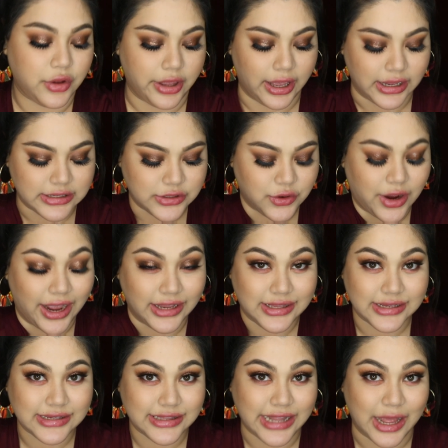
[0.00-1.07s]
Okay, so I
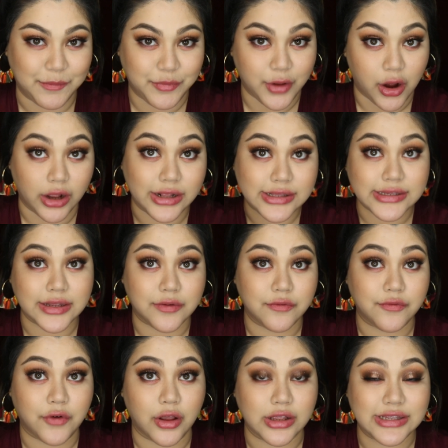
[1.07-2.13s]
just slapped on some
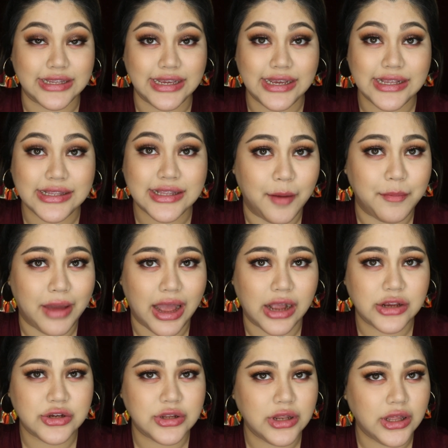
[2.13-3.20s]
falsies. I'm
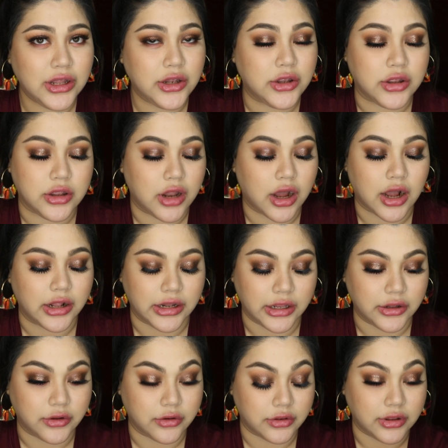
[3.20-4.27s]
actually not
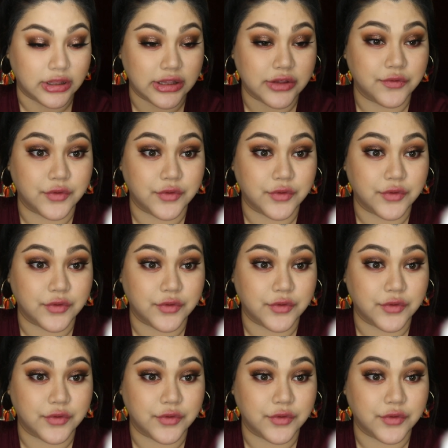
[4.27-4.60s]
into these